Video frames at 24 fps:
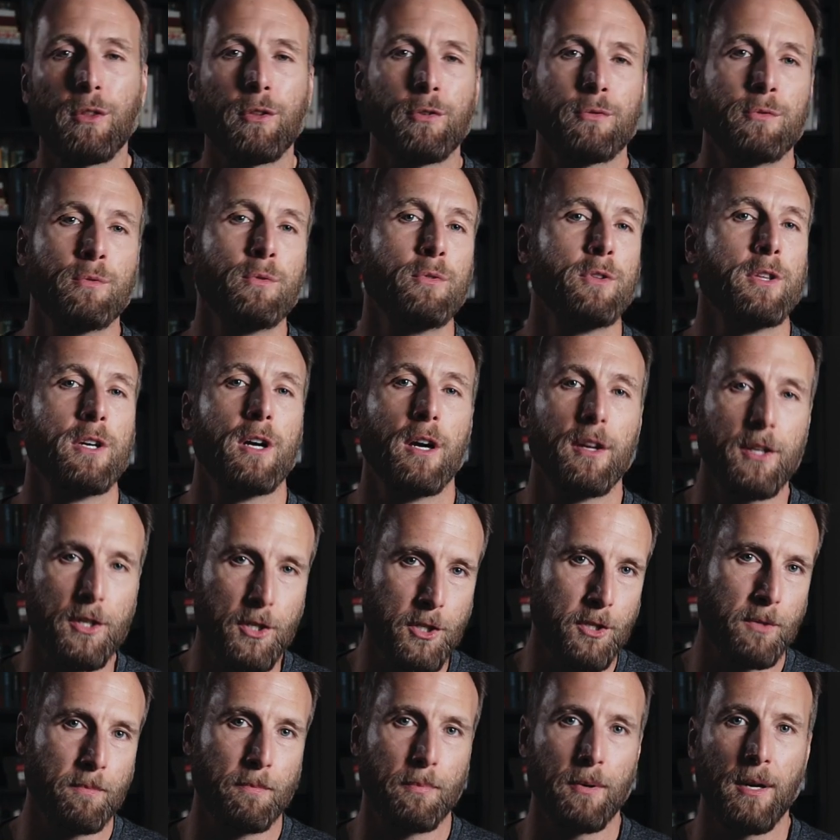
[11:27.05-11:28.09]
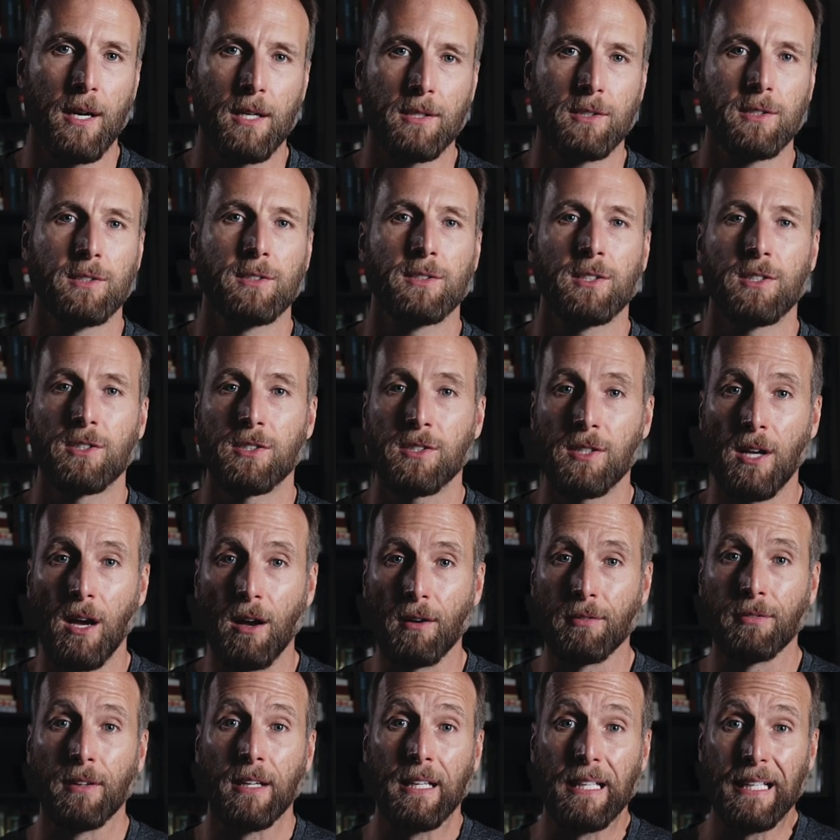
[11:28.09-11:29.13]
through the audition process
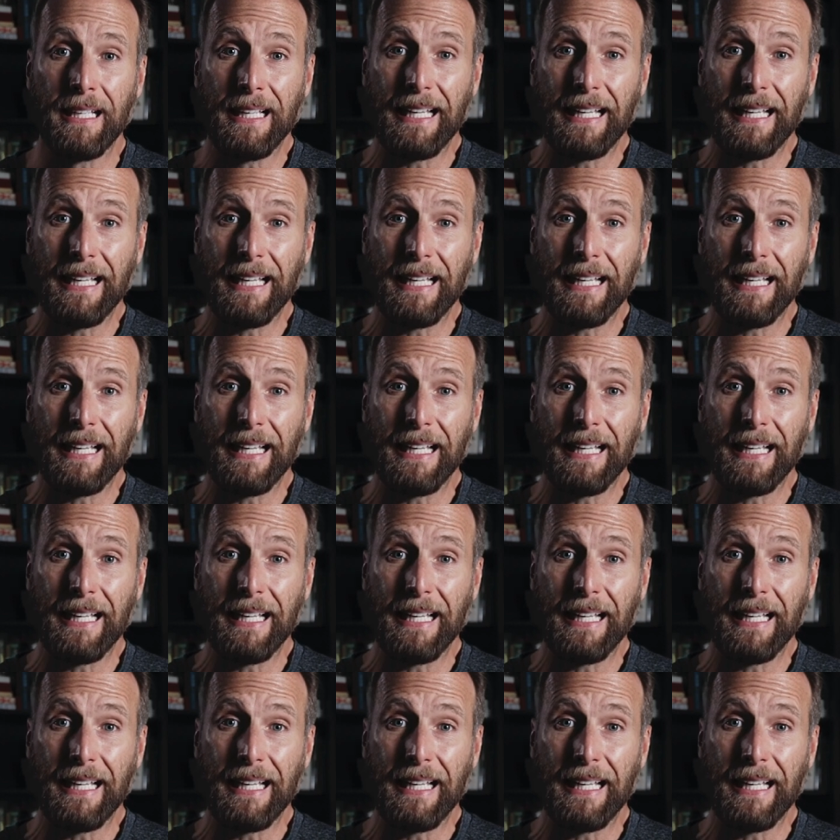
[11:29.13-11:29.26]
itself,